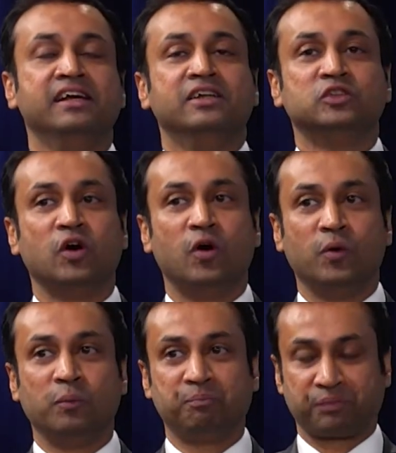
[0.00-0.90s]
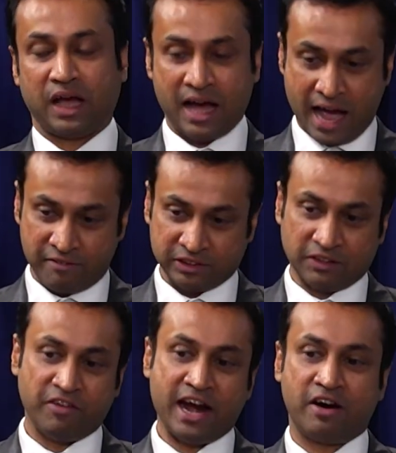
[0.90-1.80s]
So I was
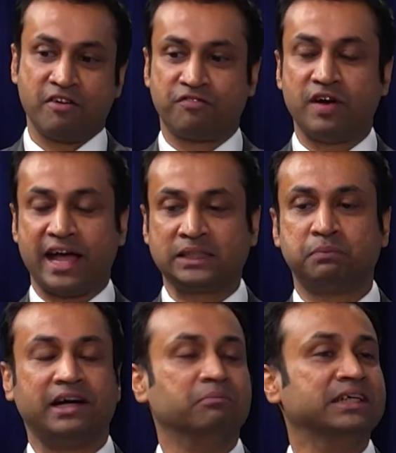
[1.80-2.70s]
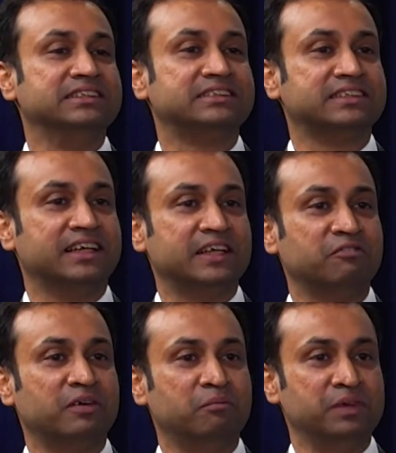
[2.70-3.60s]
aware of experiments that
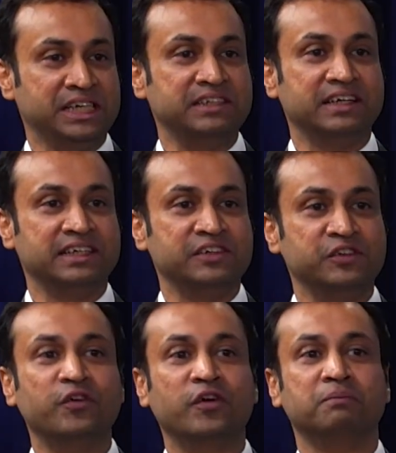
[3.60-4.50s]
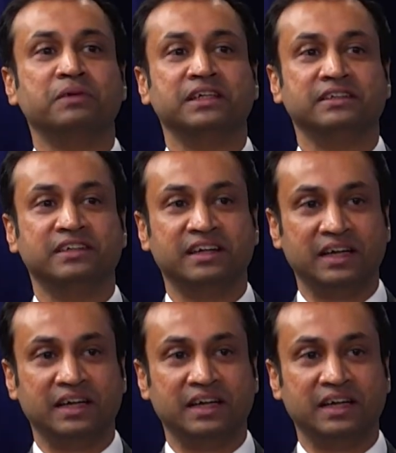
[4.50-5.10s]
were being done in Europe and